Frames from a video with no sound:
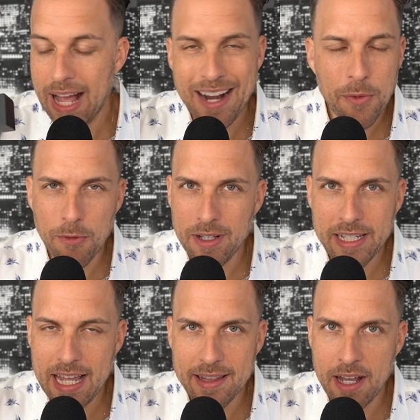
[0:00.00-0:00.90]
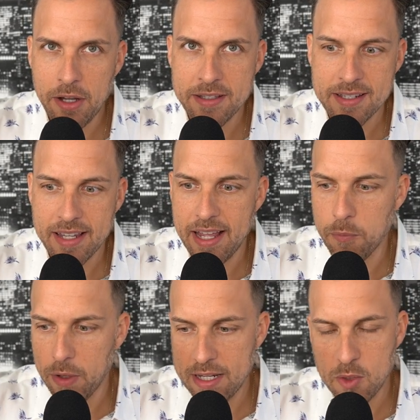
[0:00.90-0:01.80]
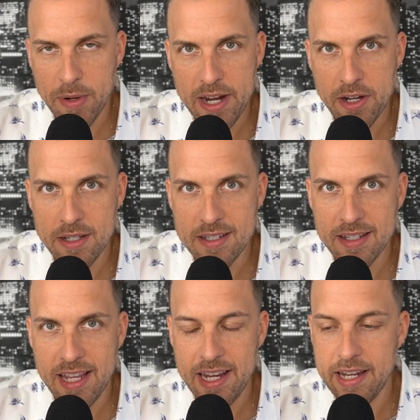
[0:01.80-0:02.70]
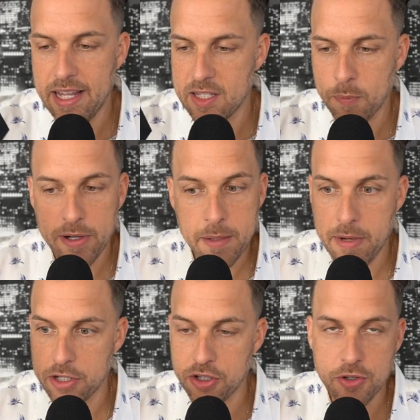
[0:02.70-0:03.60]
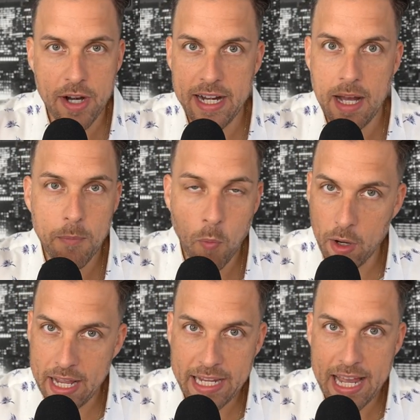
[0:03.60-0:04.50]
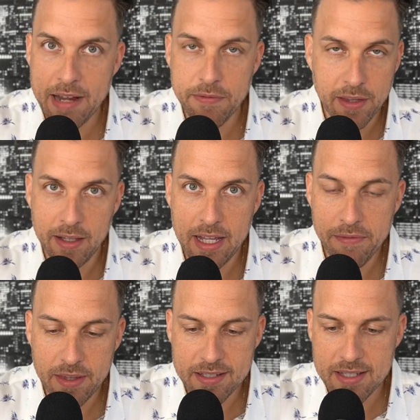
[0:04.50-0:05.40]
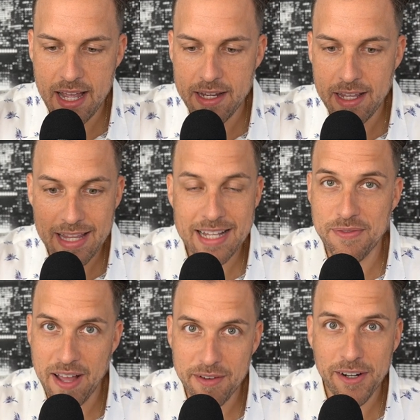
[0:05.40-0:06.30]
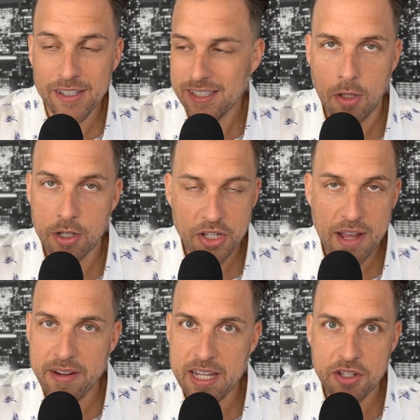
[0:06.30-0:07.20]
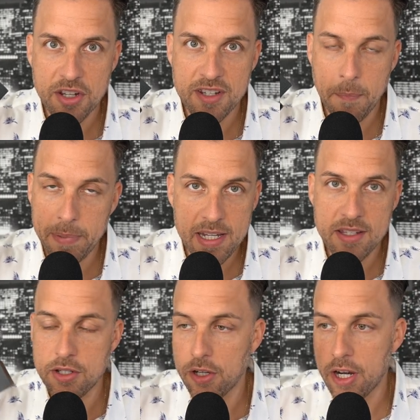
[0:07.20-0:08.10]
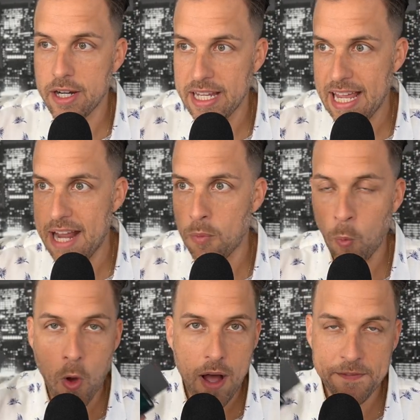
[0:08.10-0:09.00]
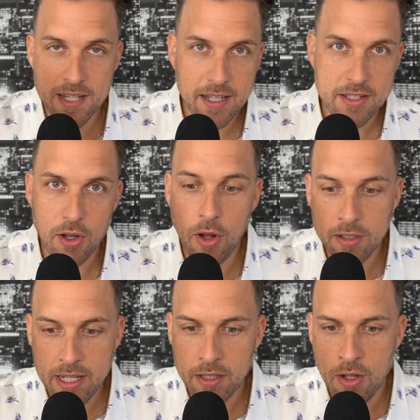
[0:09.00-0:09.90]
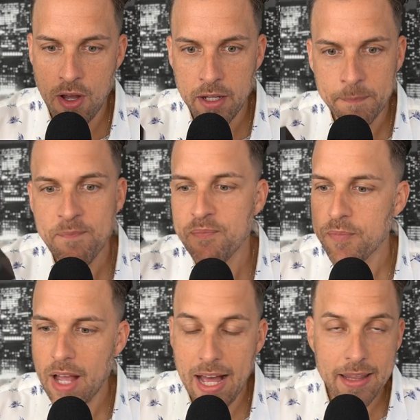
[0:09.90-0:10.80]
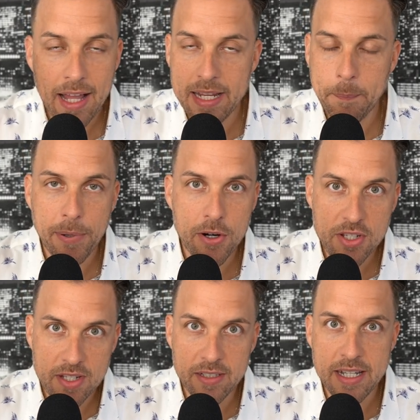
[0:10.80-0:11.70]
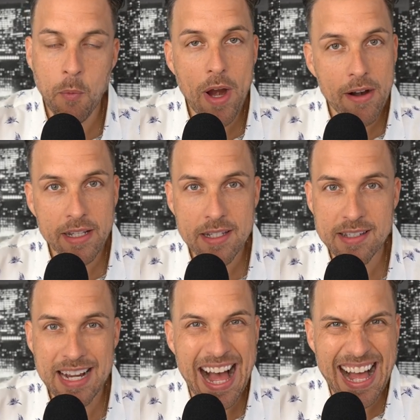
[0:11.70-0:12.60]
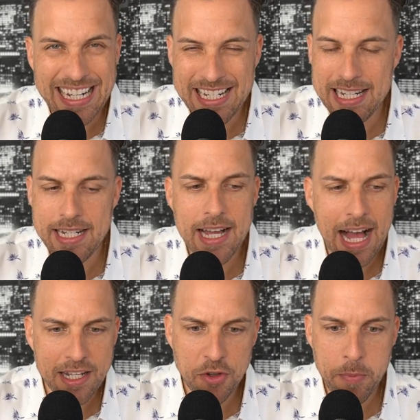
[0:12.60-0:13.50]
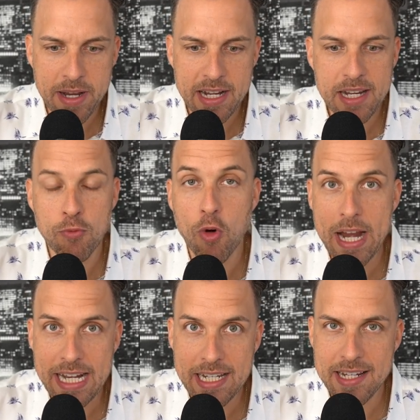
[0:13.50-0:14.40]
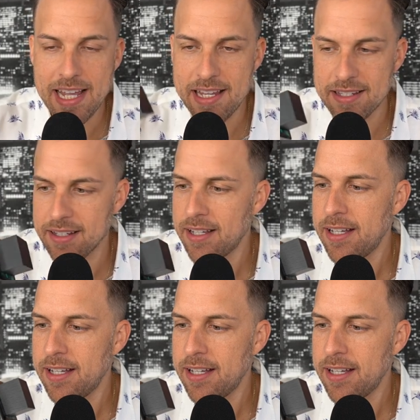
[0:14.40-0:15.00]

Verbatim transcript: I don't really get that on skin. When I spray it on skin, it's pretty much straight up what I get for the life of the scent, and that's vetiver. Longevity is just a beast. You're gonna get wafts of this all day long. I like personally wearing this in high heat, high humidity, rainy days.